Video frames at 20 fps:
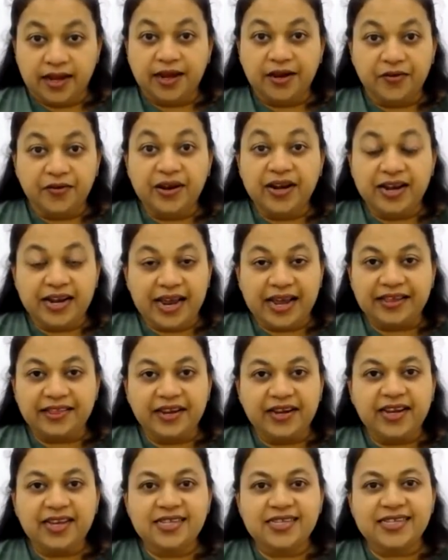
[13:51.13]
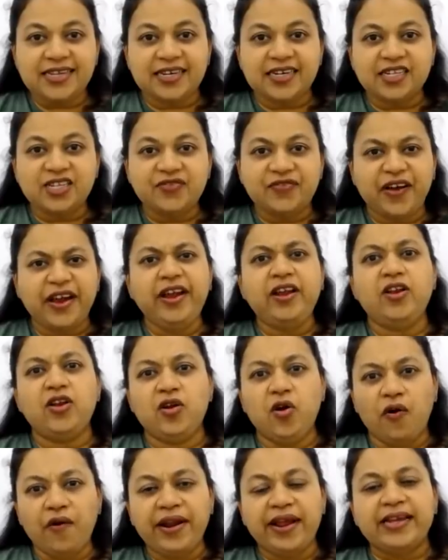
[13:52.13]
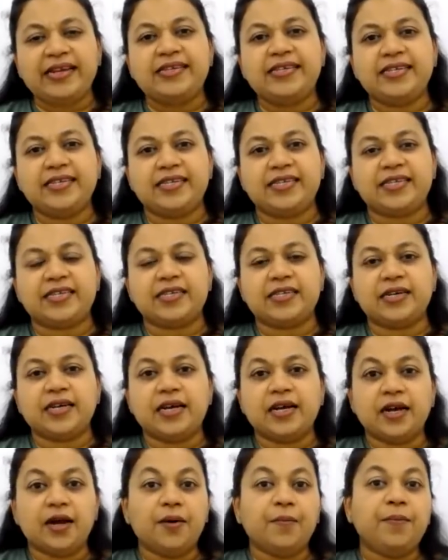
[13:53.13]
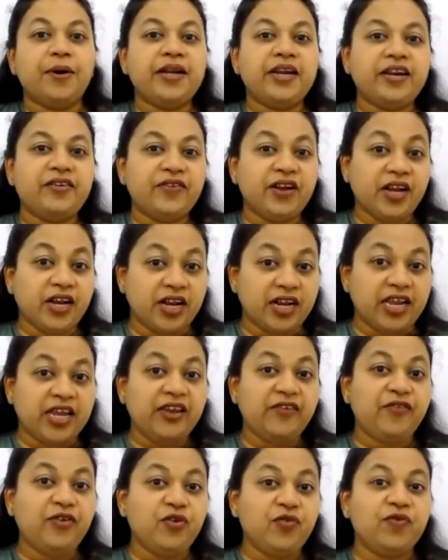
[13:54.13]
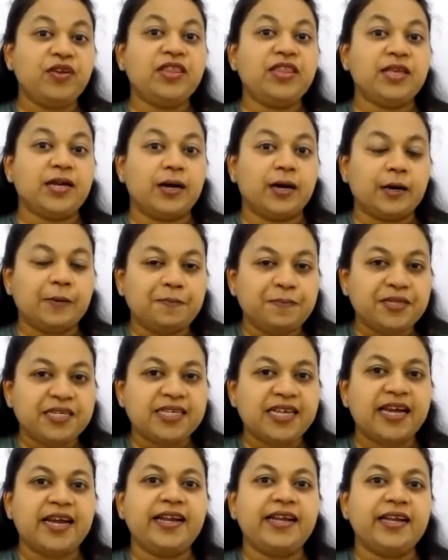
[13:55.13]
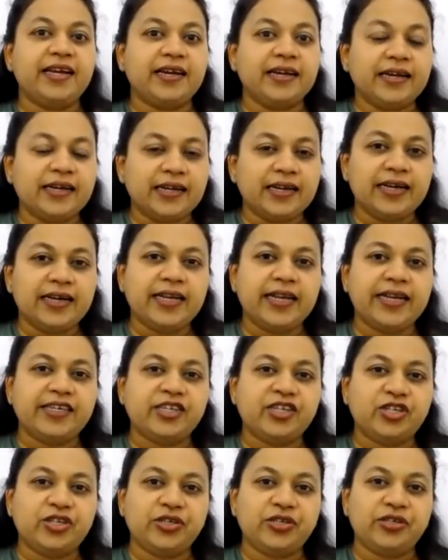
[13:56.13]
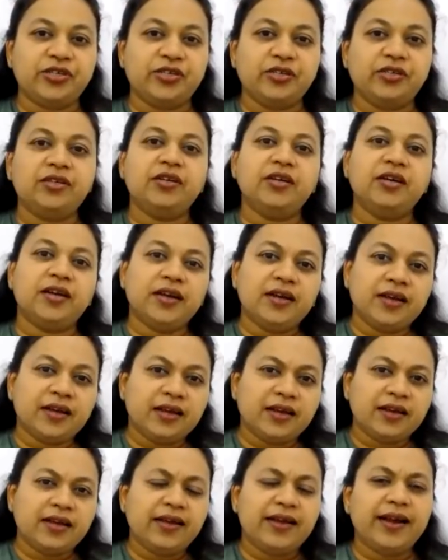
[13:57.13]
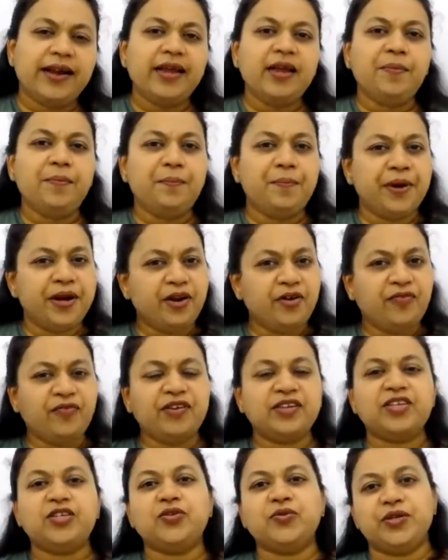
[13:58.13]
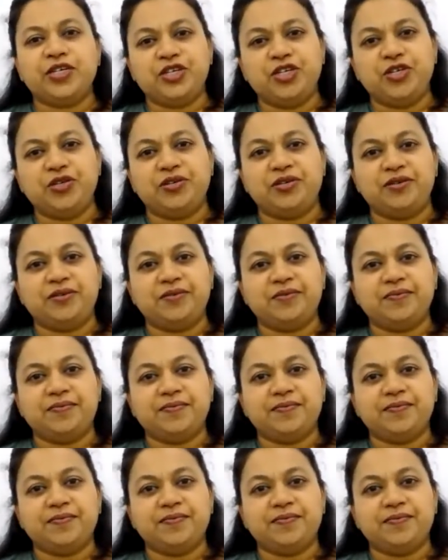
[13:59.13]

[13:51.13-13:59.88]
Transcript: It will neither get satisfied nor exist, but it will leave you with upset, irritation, getting a bit of frustration.